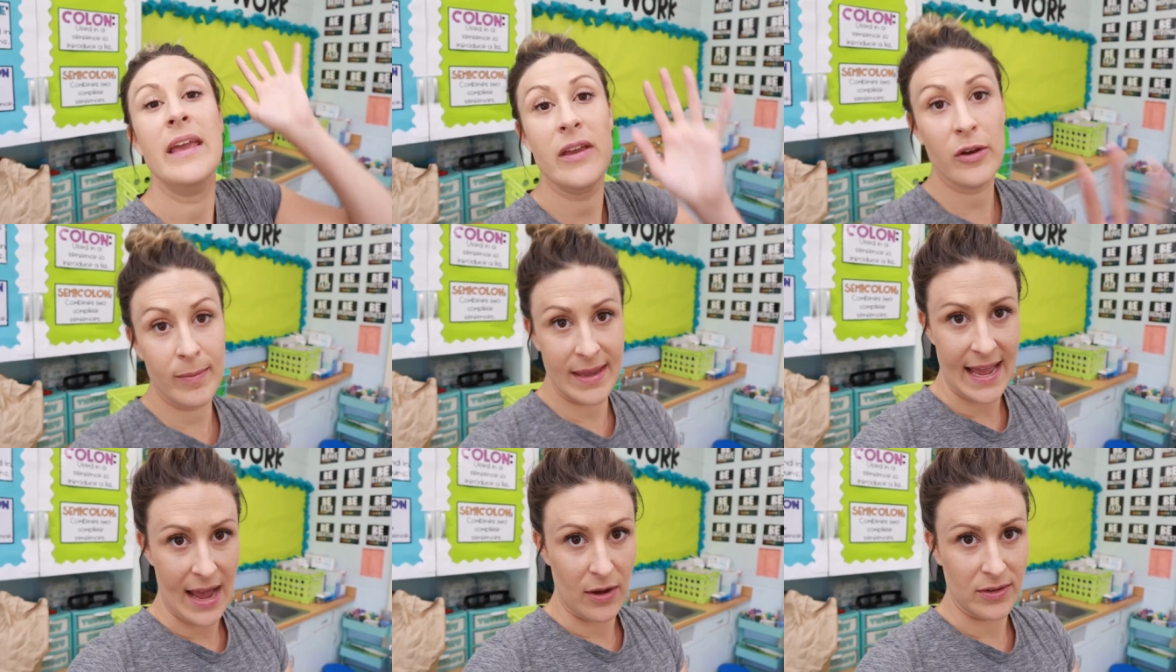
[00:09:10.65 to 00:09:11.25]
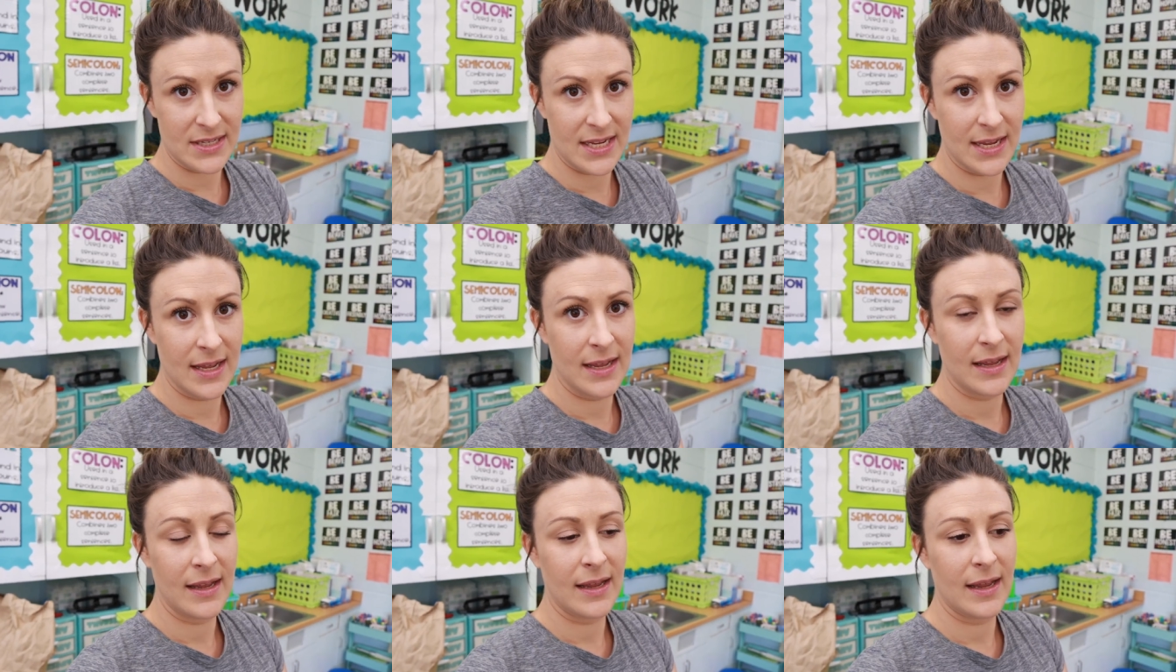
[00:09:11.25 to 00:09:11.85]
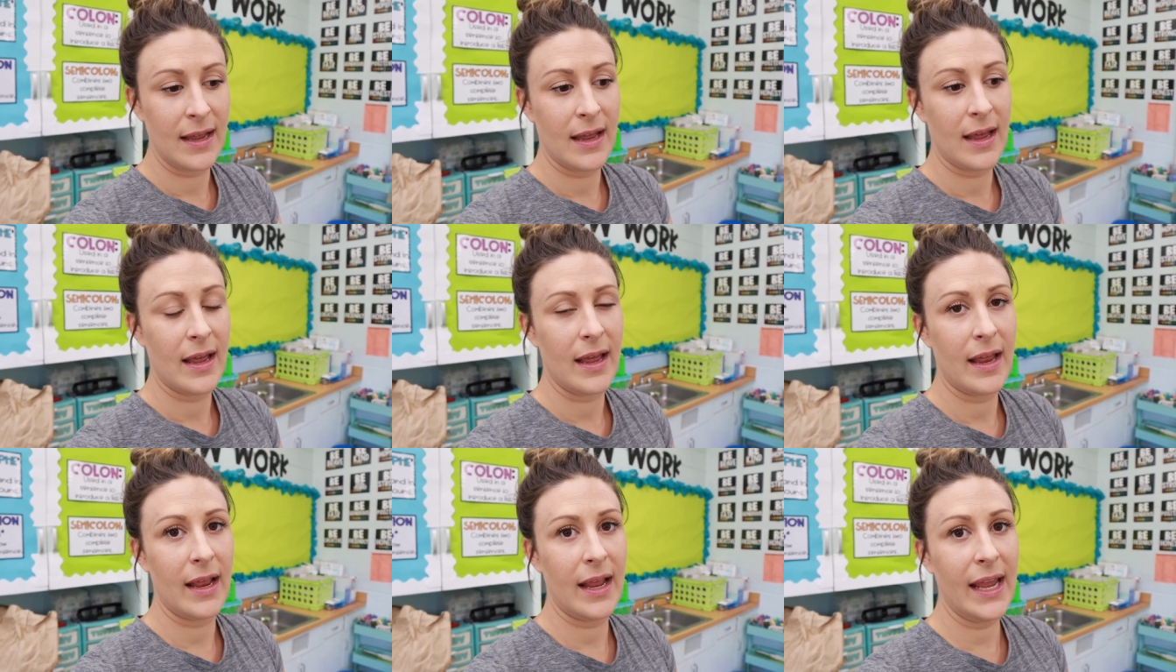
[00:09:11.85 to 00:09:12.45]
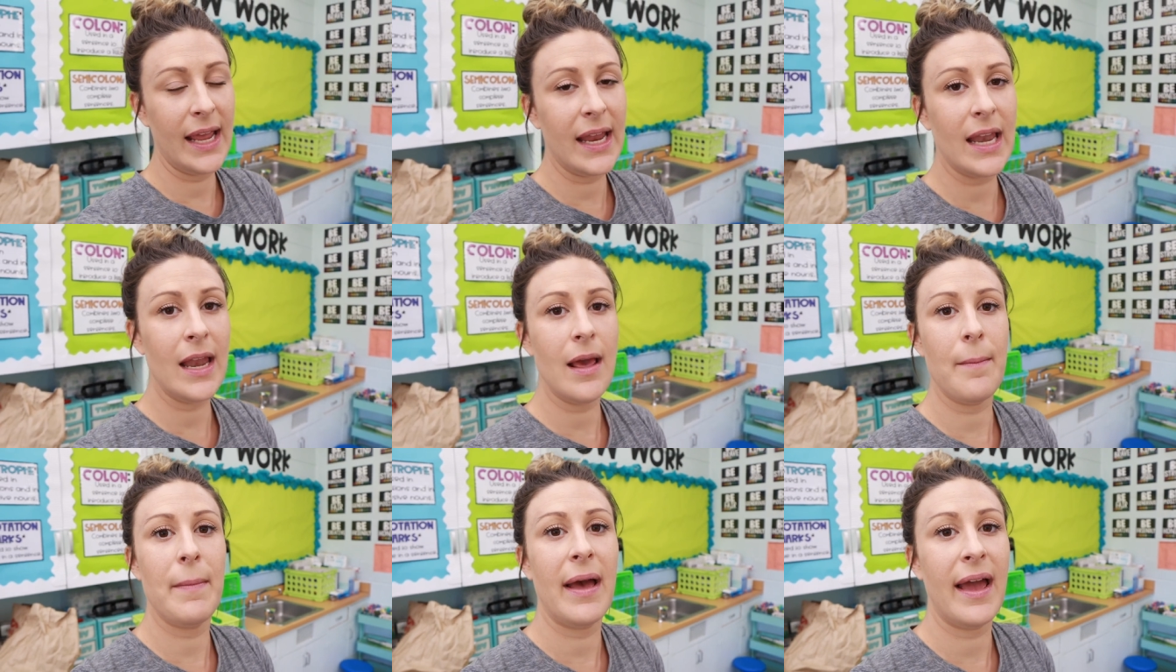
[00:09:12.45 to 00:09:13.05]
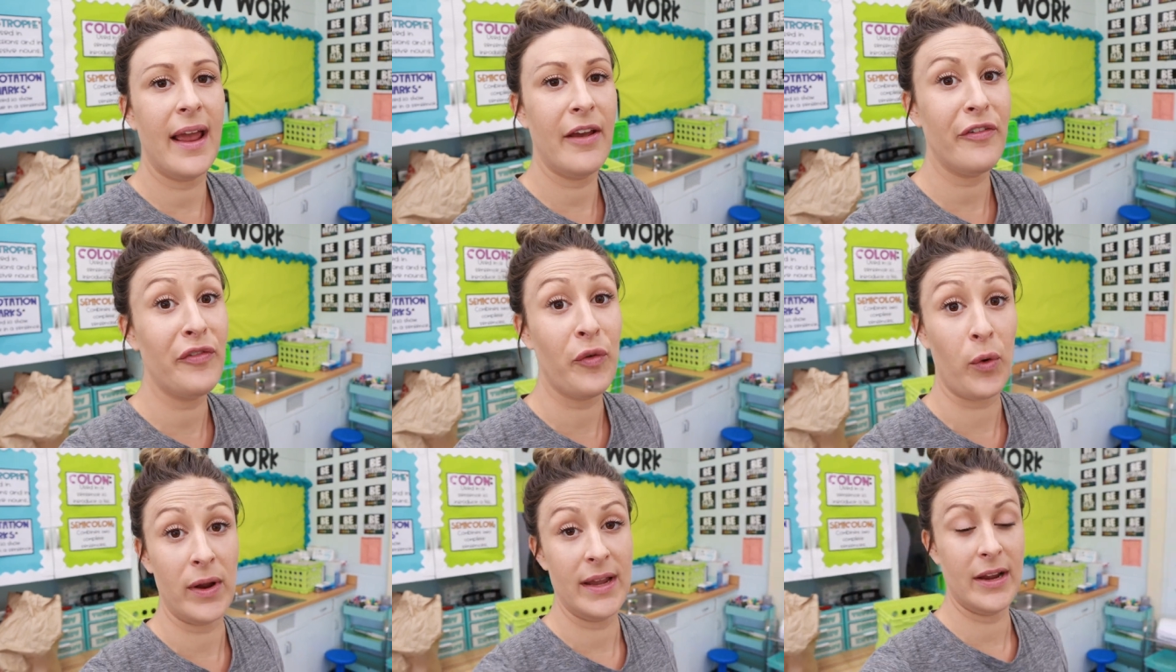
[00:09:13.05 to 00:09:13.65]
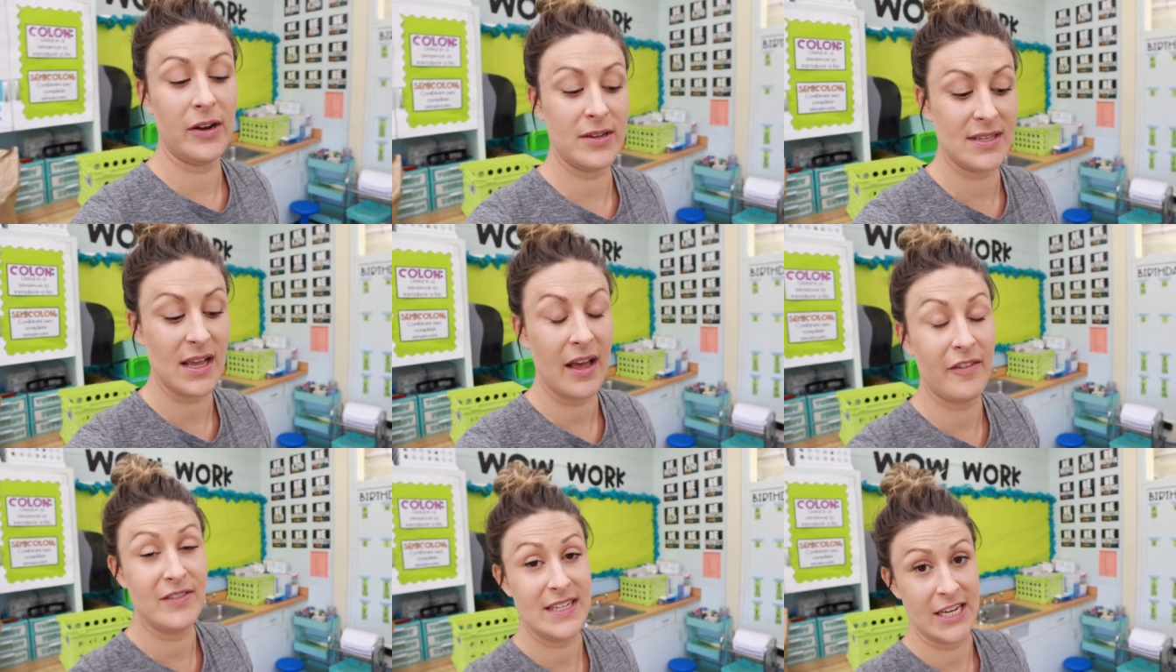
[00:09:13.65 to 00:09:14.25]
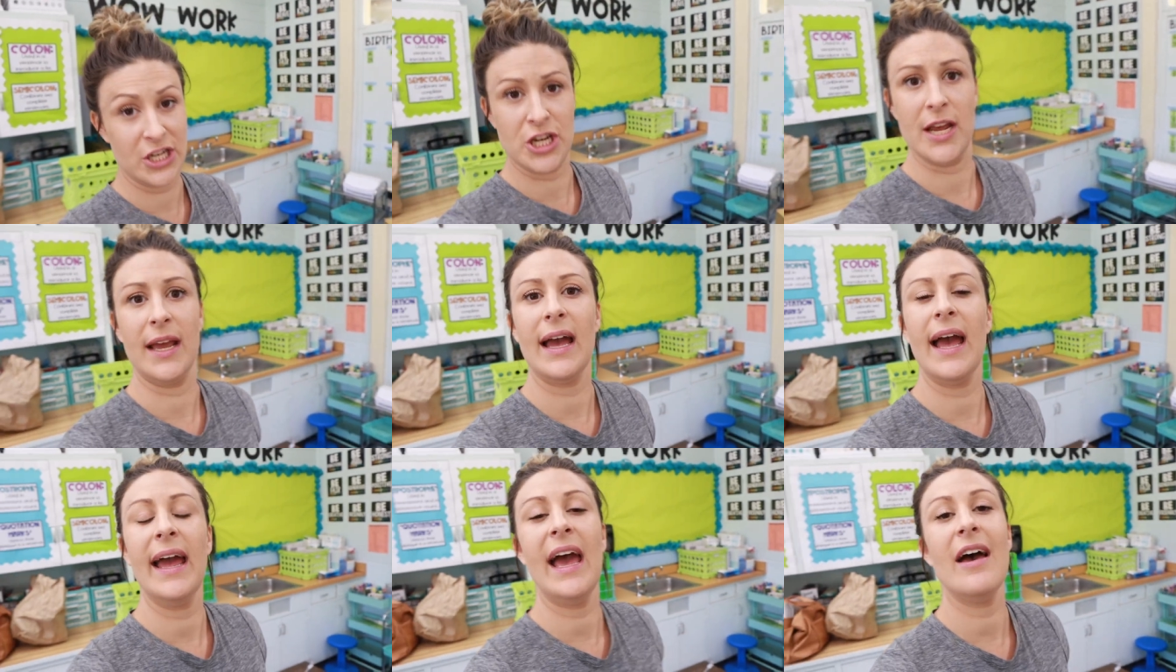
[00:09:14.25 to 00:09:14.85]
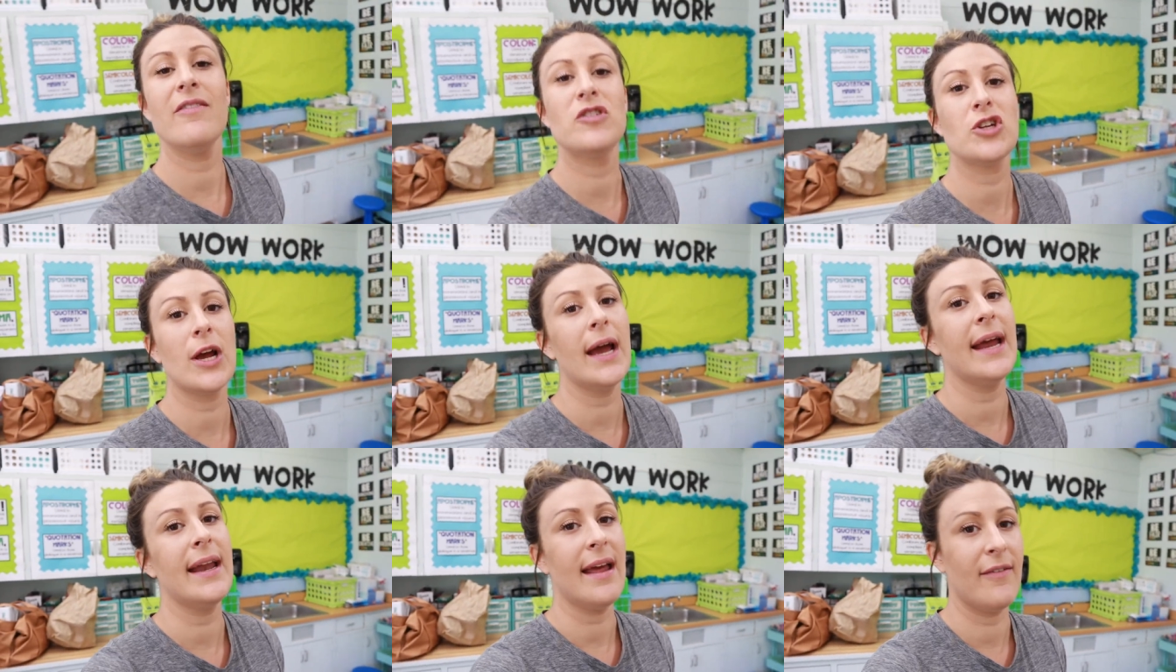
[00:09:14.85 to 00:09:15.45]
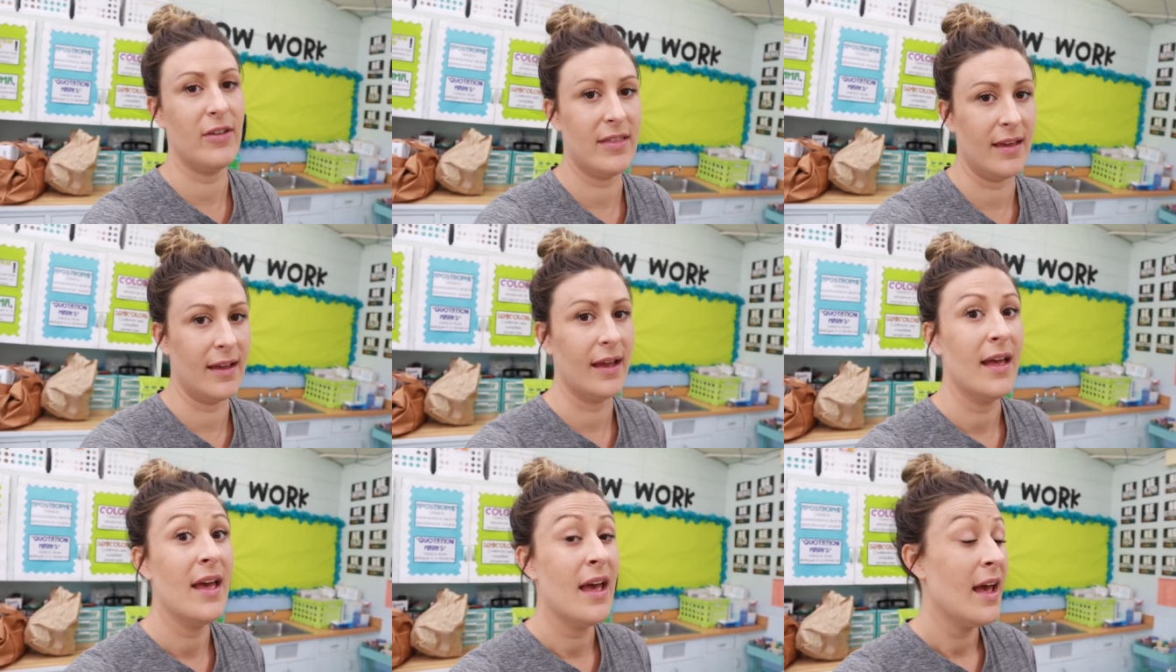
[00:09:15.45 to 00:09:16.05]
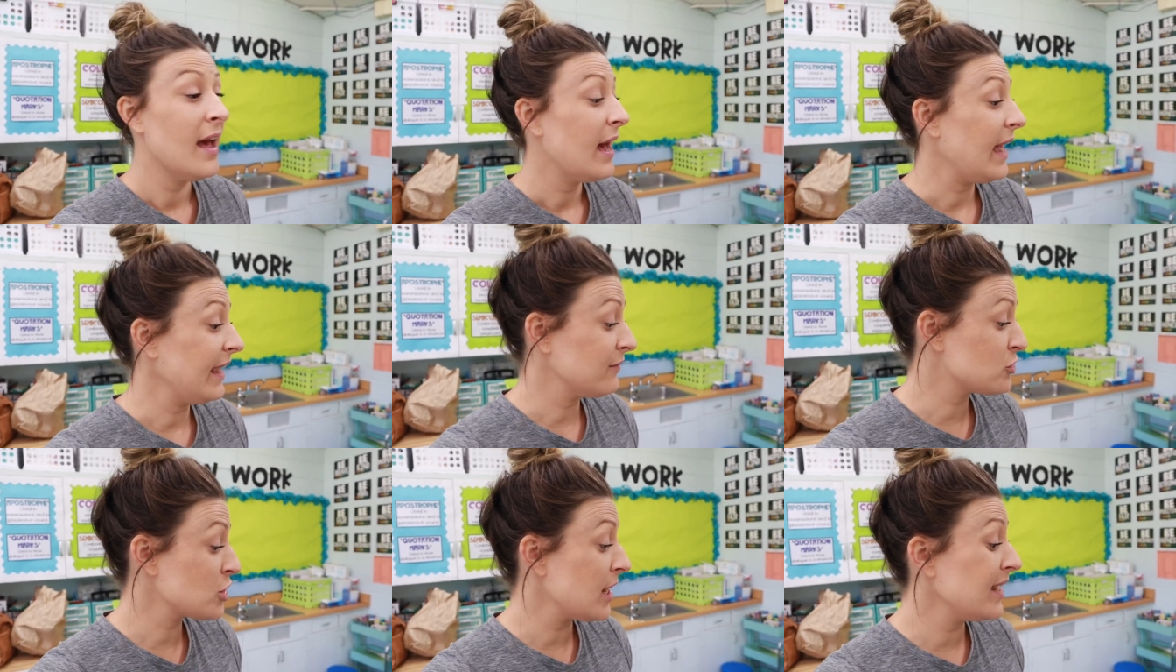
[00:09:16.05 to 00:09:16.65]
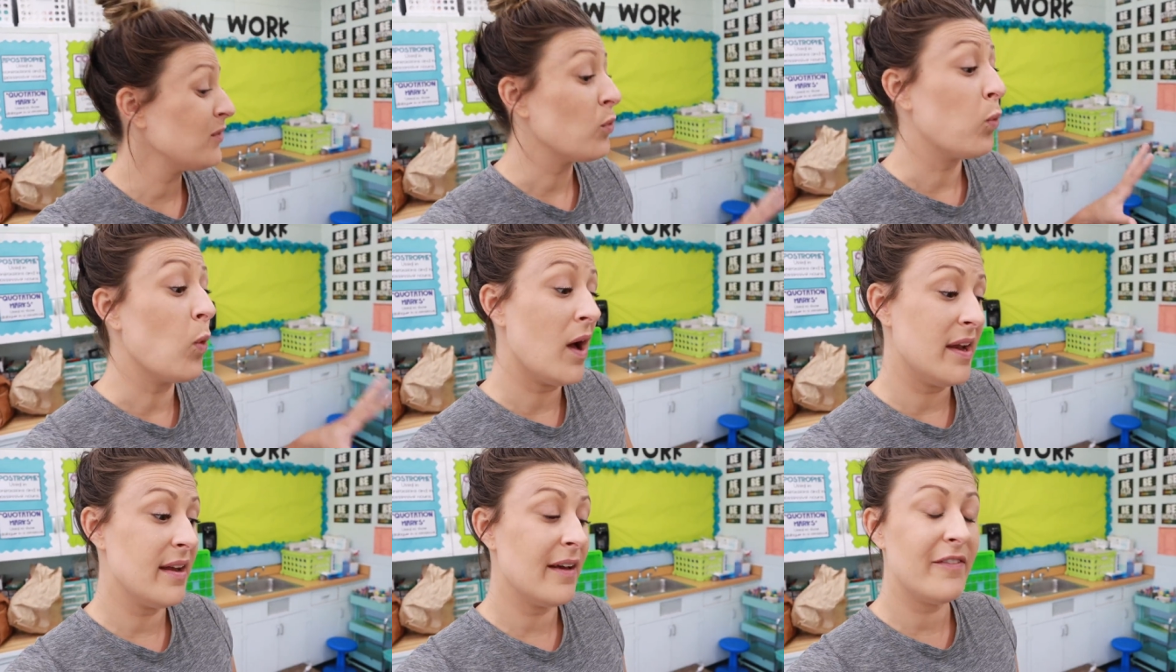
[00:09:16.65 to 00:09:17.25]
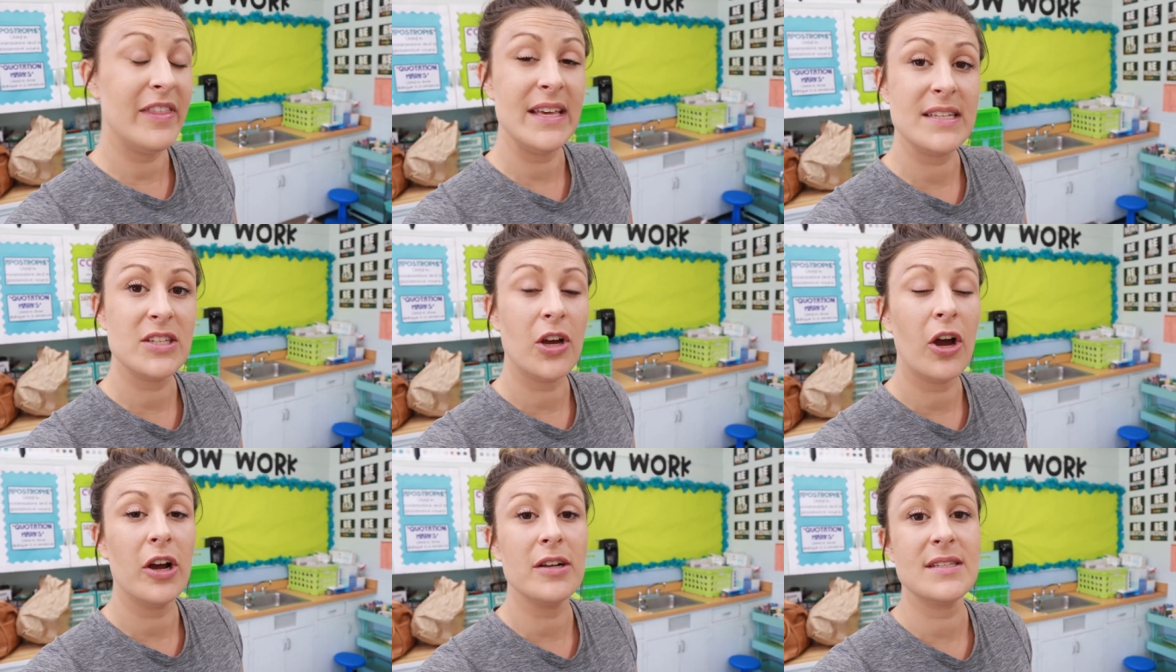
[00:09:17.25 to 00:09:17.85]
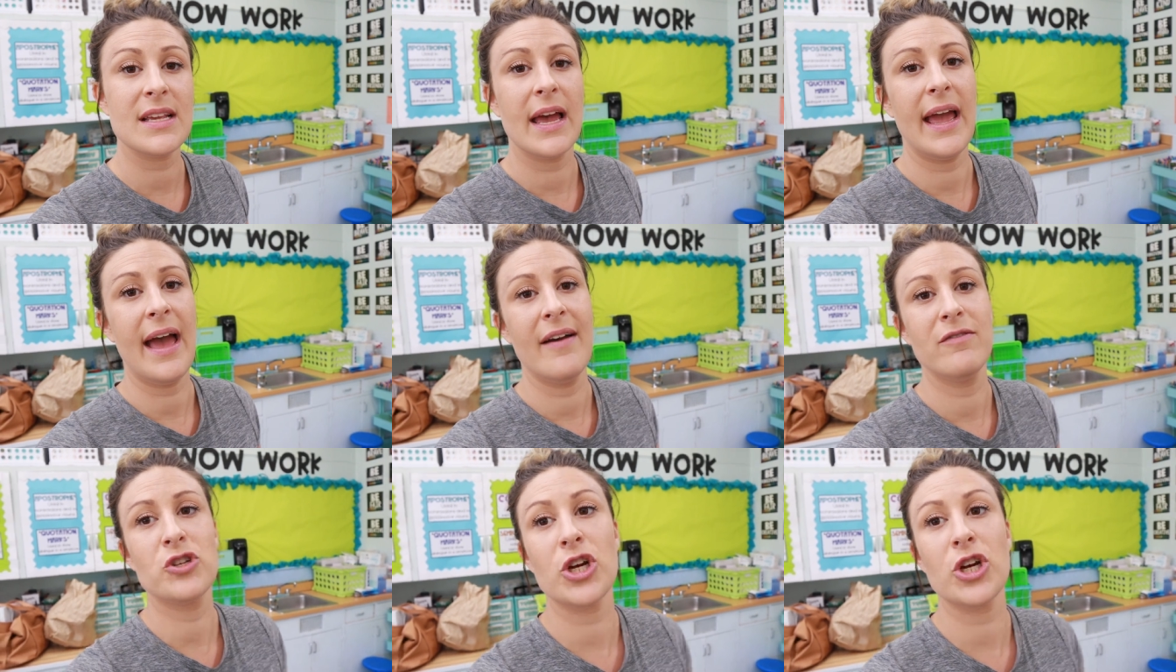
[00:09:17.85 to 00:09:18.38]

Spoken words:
Hear me out. In my 4 years of teaching, I have tried everything. I have tried one of these carts. I have